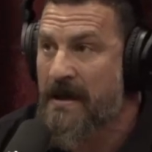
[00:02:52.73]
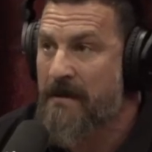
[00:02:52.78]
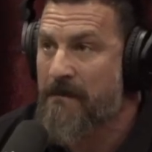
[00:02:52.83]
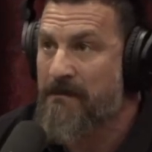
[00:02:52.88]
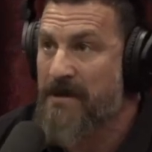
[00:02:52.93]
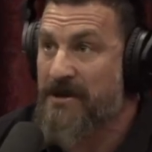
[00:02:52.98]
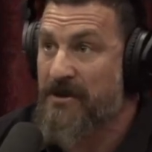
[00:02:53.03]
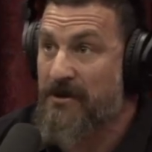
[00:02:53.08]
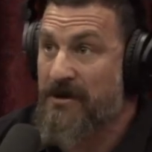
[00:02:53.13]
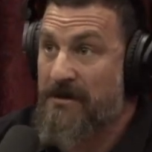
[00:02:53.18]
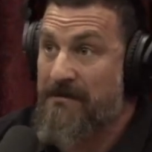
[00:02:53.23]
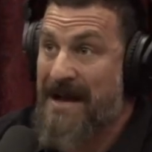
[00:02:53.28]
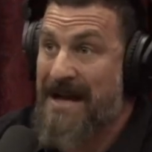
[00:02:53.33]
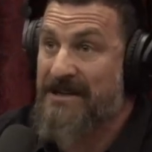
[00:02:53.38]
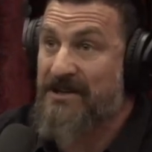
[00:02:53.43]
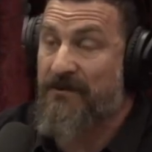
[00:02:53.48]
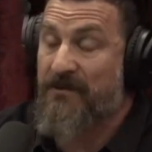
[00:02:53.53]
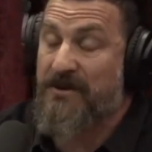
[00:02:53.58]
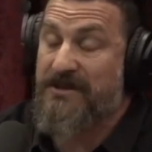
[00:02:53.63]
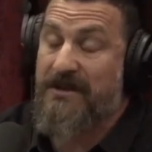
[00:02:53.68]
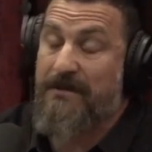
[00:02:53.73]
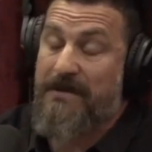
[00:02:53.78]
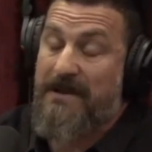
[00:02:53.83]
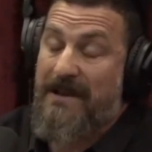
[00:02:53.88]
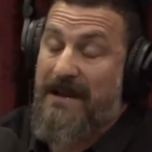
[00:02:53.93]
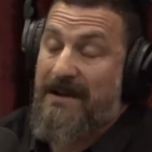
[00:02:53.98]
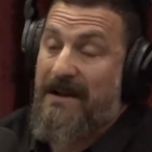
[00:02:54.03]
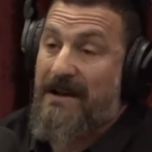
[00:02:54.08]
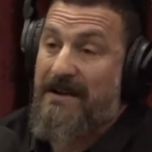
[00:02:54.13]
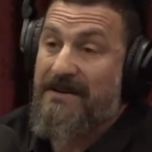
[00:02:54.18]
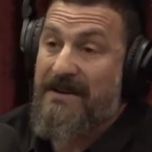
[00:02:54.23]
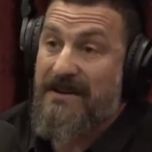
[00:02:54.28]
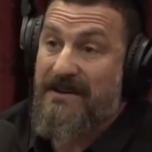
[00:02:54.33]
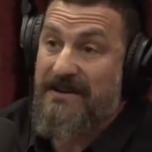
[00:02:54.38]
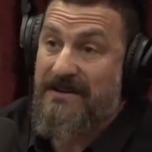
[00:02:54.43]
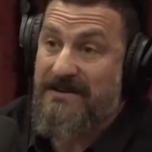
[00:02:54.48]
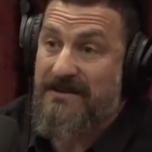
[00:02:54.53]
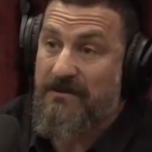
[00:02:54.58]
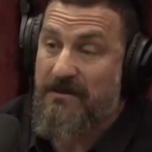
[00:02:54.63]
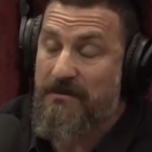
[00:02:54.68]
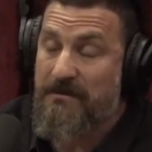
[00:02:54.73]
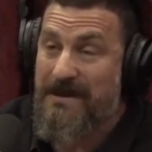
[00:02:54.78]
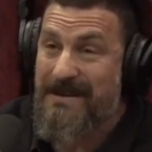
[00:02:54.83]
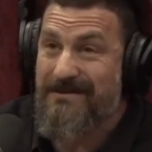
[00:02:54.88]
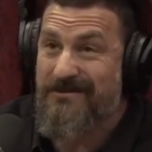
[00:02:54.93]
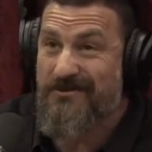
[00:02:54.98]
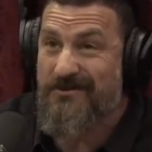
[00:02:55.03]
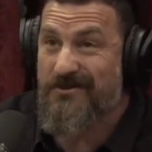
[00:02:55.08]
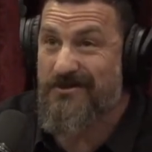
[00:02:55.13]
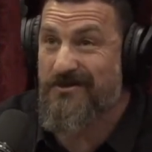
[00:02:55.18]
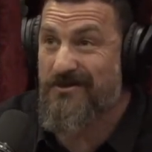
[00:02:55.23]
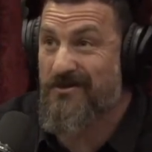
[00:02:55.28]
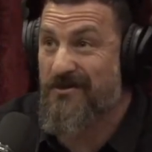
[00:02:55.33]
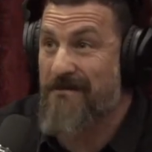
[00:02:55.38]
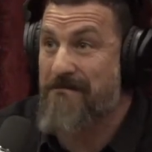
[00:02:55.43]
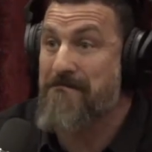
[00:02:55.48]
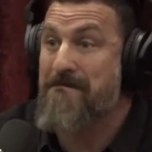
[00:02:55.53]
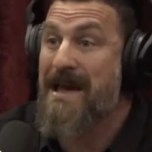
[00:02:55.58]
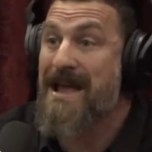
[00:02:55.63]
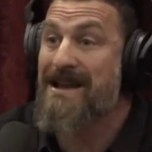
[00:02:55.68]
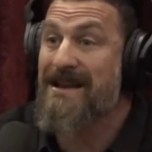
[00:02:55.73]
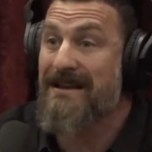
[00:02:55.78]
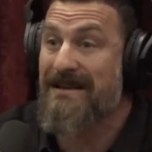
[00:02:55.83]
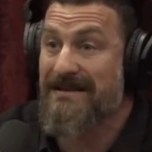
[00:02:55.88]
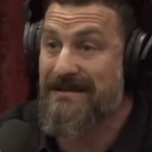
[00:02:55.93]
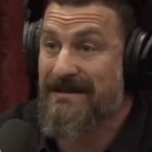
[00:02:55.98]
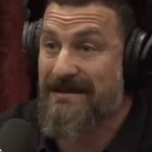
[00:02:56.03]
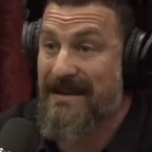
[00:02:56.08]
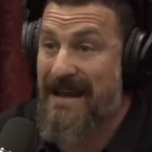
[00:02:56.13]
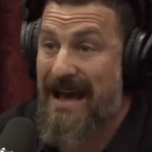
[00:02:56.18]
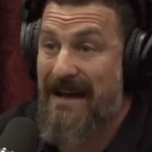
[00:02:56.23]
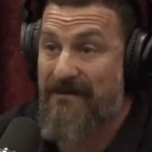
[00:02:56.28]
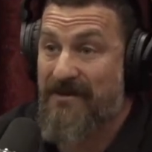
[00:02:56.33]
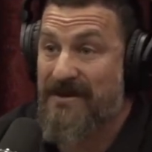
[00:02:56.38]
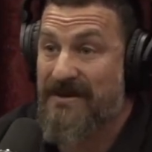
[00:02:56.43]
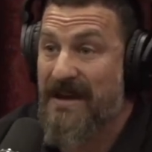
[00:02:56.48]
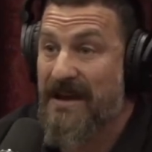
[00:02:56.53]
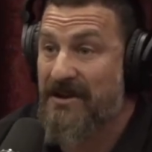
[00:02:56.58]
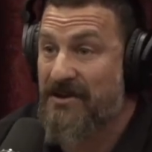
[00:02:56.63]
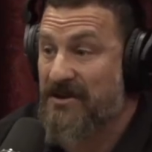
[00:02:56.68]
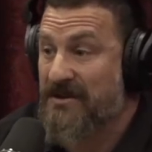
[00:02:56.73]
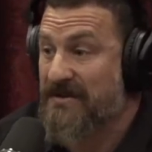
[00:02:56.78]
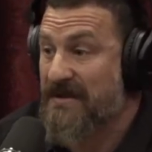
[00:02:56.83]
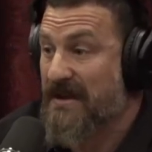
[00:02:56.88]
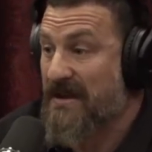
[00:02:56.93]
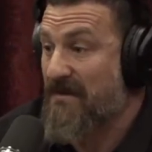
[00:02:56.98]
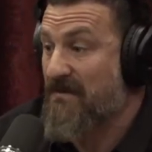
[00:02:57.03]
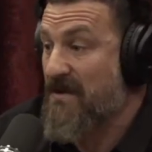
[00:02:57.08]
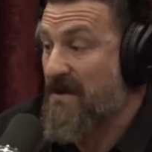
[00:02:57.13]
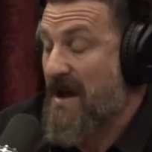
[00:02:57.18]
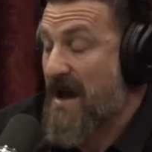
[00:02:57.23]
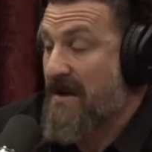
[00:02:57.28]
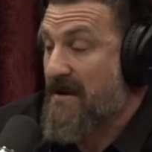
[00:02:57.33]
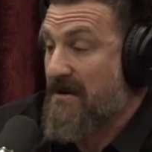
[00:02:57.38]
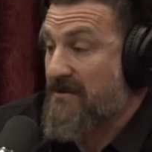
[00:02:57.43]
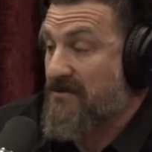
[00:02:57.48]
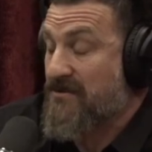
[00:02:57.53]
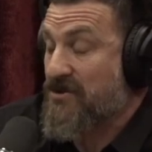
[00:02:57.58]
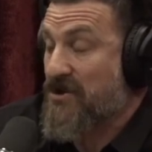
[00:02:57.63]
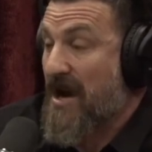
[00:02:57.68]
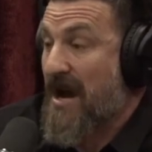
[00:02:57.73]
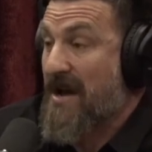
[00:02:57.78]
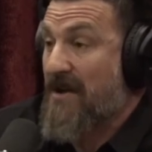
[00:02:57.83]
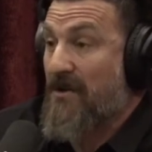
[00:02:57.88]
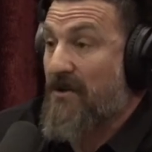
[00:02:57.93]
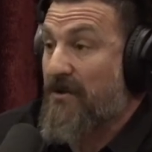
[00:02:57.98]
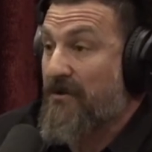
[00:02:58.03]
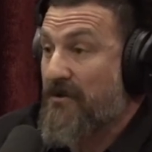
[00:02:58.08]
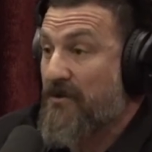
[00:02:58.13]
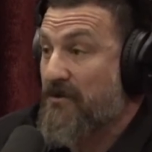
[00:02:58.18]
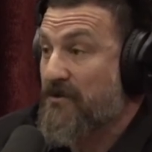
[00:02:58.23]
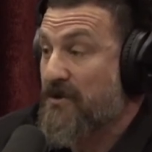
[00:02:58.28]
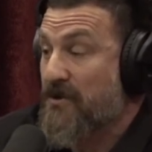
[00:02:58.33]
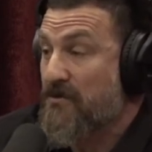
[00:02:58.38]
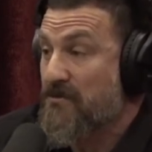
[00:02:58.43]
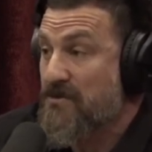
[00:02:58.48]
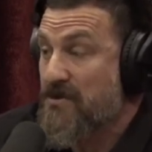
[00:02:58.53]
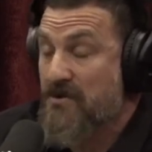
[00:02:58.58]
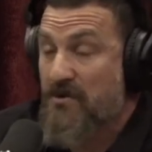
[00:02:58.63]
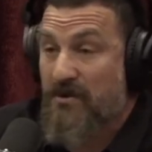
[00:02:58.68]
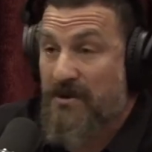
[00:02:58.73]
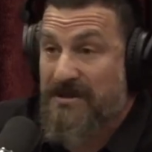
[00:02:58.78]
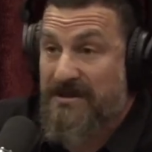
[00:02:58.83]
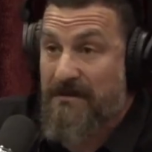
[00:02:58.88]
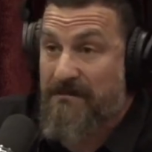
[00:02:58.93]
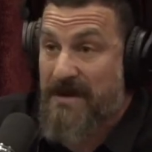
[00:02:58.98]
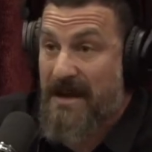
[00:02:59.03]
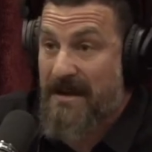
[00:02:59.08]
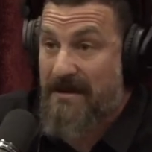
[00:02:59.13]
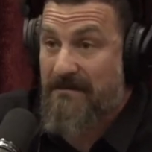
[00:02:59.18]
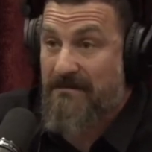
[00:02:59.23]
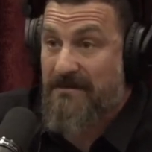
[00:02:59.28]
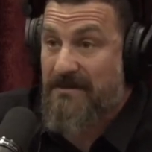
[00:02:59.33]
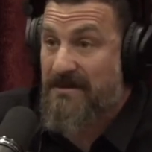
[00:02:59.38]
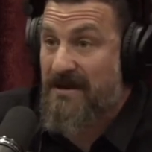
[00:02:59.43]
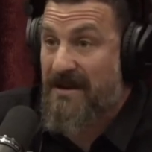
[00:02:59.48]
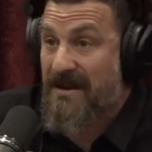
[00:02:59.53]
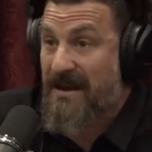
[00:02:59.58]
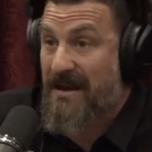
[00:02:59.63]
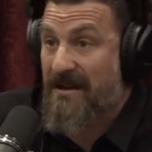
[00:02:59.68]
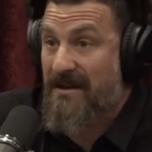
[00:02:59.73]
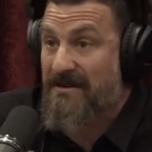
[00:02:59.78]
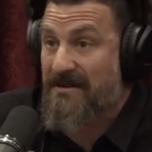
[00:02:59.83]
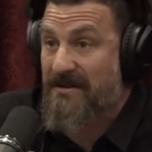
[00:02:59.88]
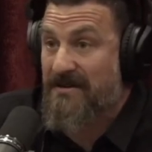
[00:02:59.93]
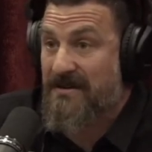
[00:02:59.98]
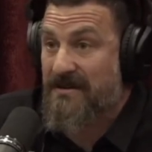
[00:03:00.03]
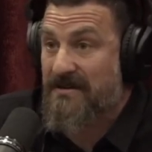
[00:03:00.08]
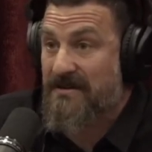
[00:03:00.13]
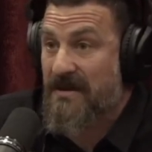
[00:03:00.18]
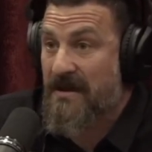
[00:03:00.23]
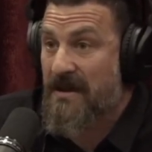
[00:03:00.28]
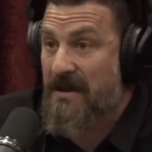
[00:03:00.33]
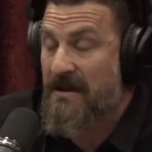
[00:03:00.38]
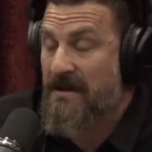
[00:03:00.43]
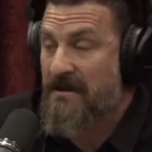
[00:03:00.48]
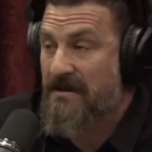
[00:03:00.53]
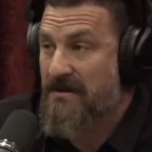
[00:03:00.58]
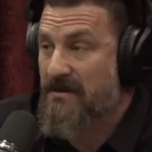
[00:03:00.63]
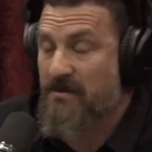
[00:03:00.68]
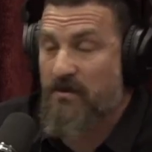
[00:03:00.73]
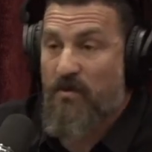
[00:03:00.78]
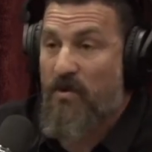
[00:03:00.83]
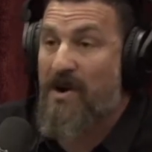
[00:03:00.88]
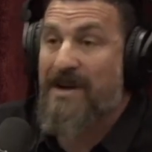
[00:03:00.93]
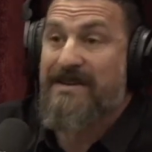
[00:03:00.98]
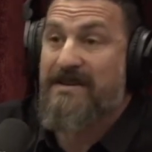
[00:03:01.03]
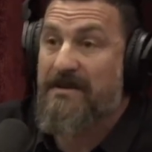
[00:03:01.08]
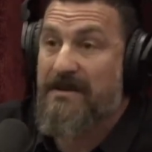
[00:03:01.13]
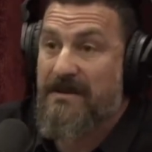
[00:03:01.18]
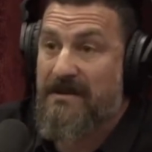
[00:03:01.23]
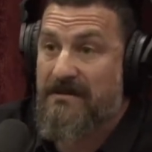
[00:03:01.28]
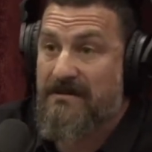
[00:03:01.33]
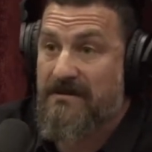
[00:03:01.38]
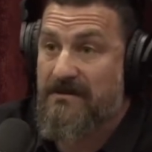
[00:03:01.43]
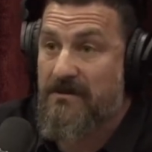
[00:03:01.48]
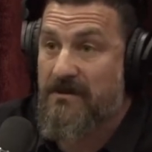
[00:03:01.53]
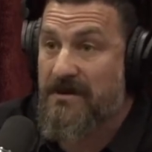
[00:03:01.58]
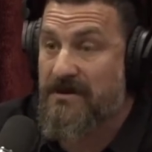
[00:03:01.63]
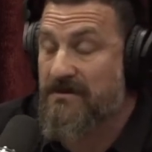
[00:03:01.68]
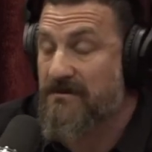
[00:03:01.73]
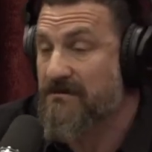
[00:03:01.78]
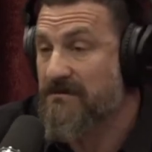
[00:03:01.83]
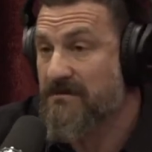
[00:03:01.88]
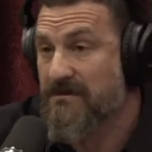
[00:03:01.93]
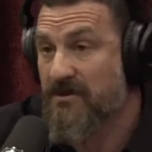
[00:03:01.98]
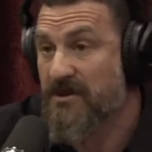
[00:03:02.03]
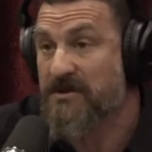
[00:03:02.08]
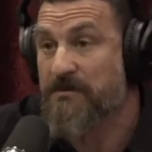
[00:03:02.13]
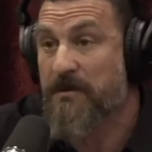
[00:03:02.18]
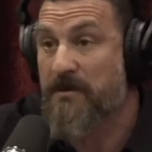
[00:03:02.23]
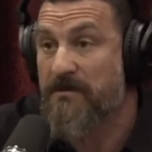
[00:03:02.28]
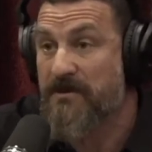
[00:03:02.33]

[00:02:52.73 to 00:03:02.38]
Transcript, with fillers: But you can imagine for something like Huntington's, it would be tremendously advantageous. Like if you had a child who you knew was someday going to get Huntington's, you'd want to do a CRISPR